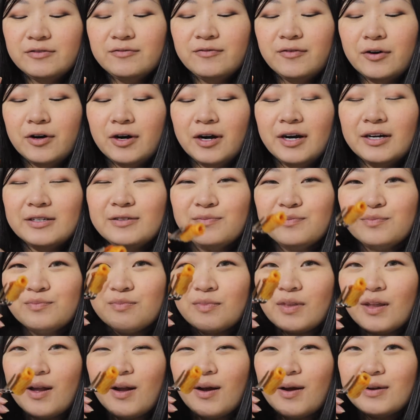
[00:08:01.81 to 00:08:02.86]
for a
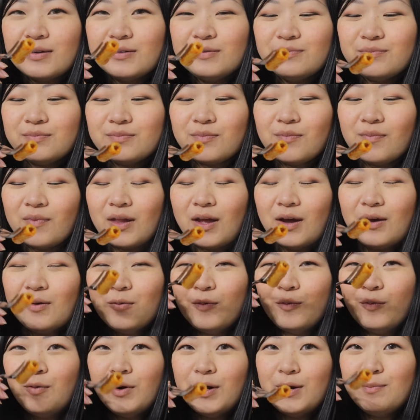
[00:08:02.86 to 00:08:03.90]

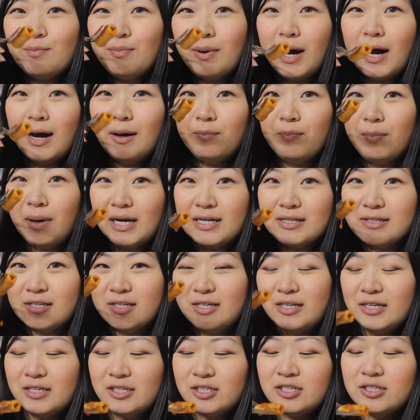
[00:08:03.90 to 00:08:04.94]
one-pot pasta
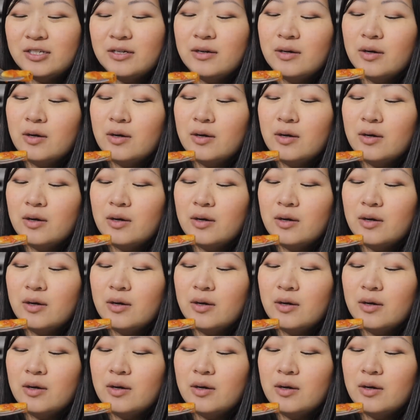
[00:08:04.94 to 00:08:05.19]
dish.